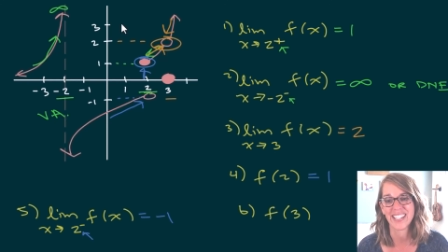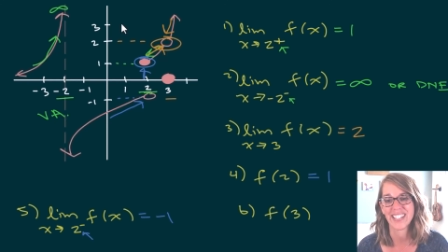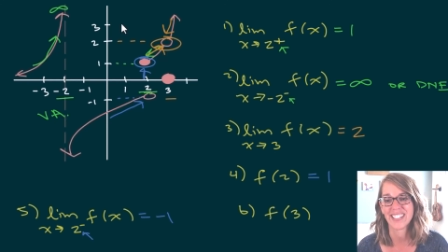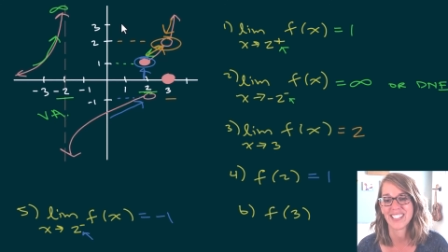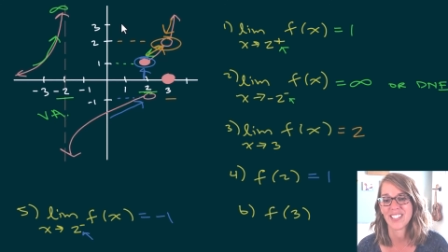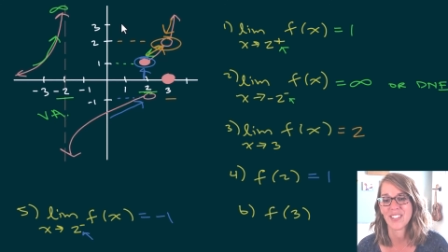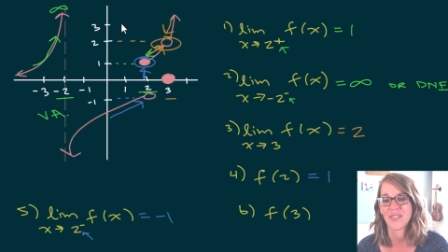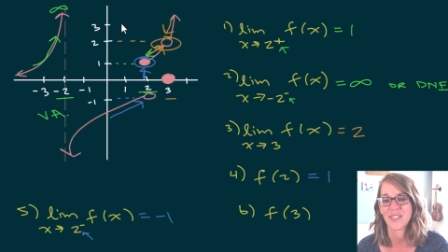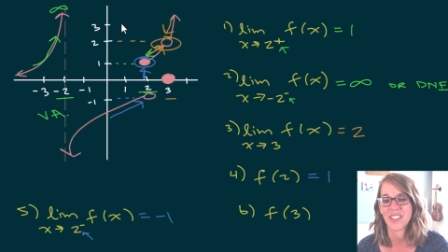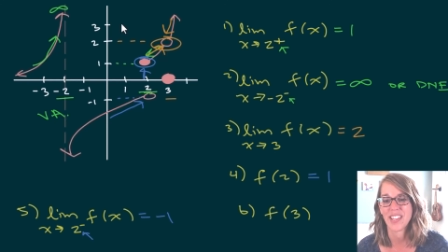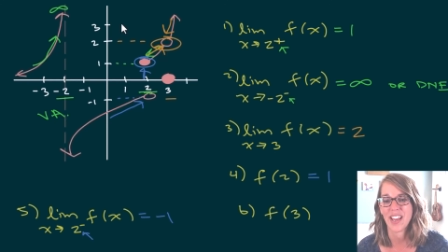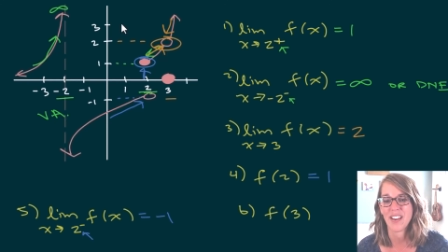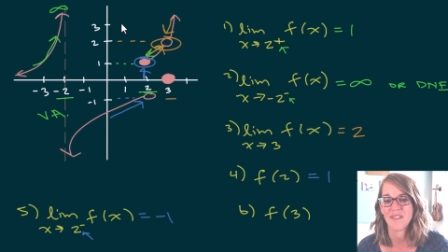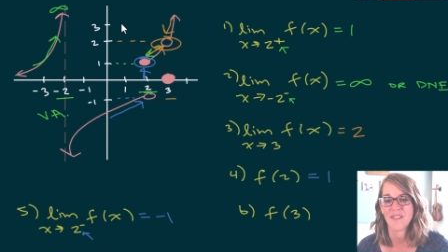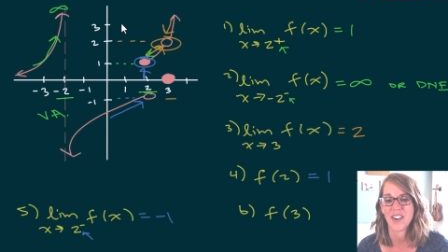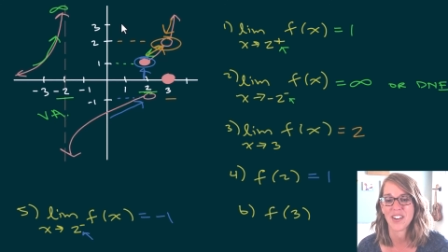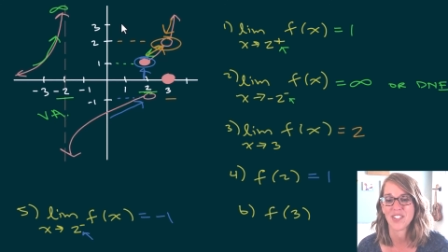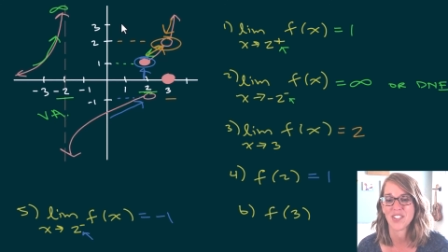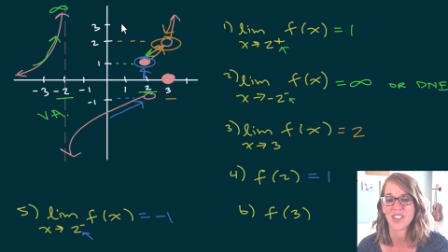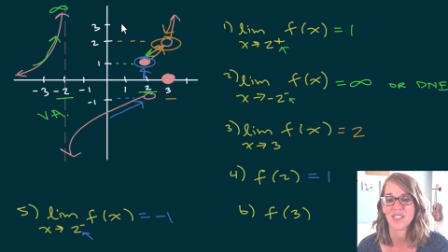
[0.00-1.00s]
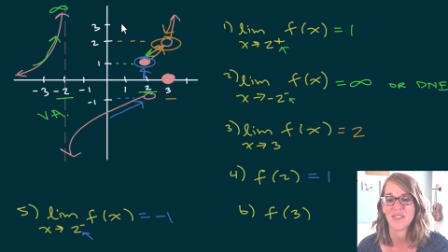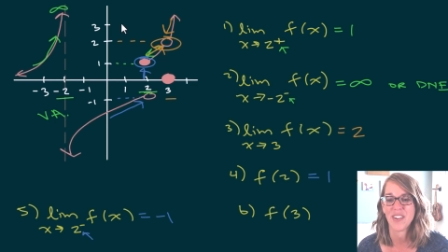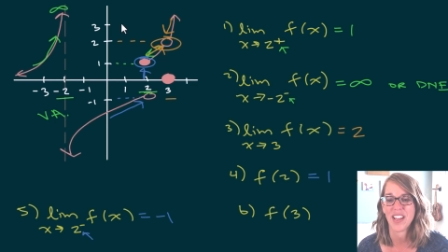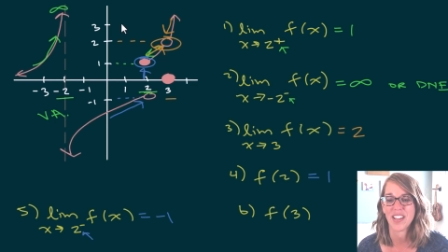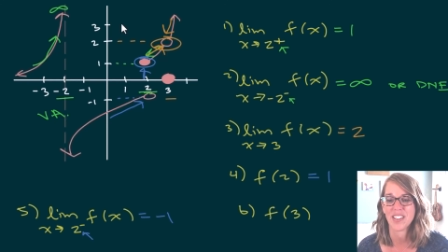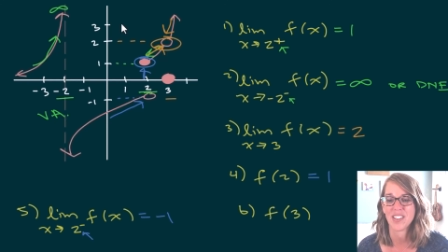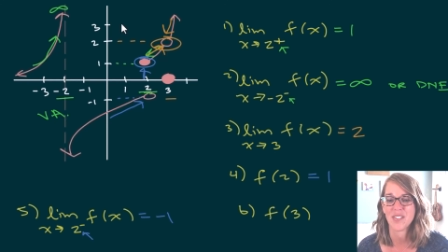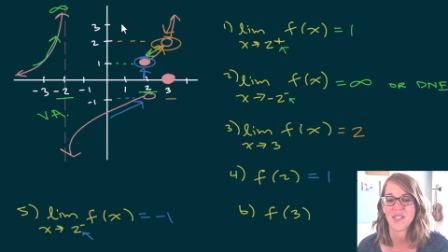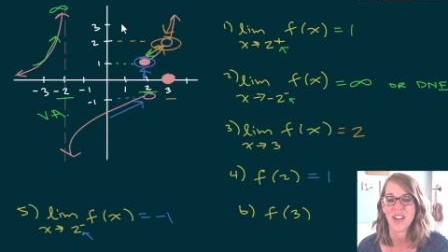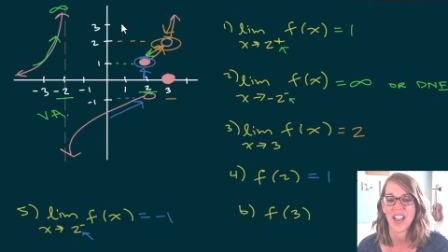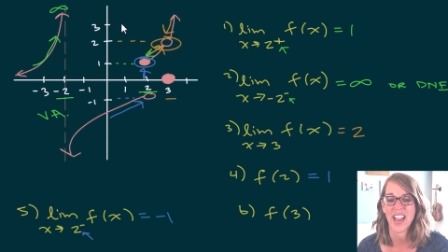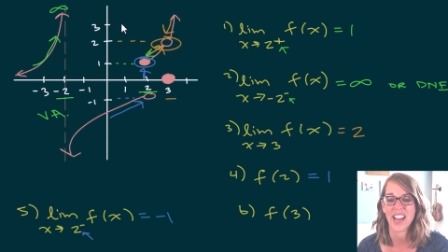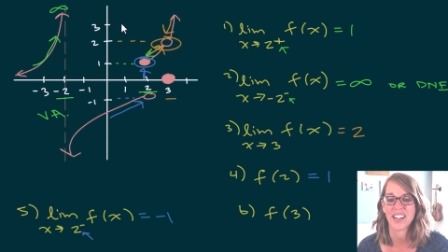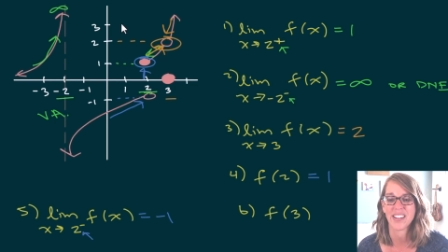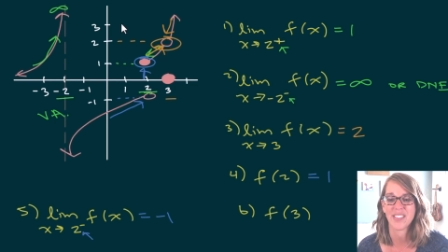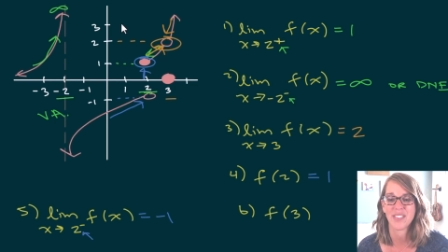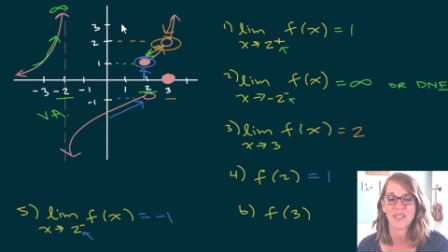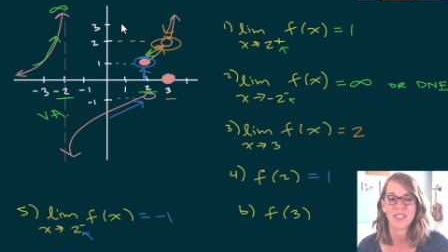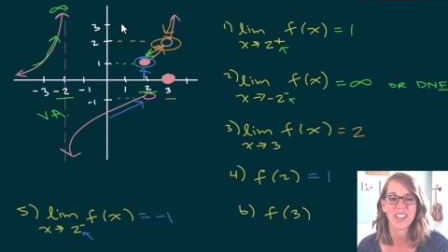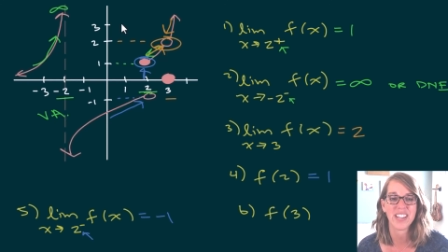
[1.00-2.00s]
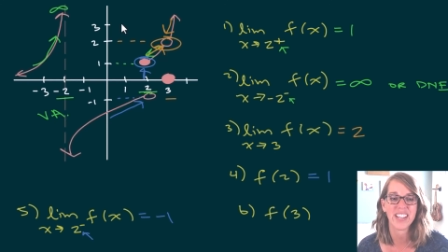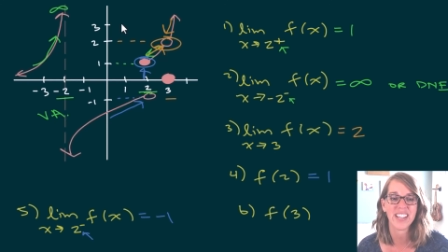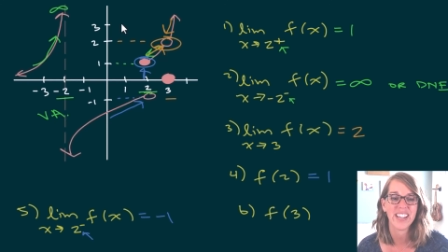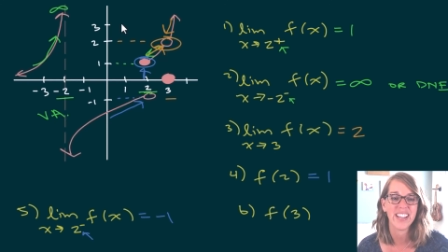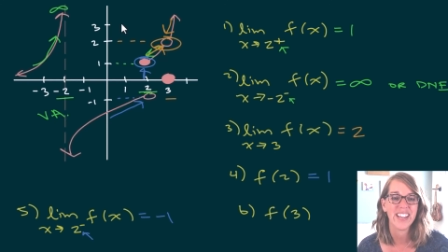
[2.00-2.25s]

let's look for that function value at 3.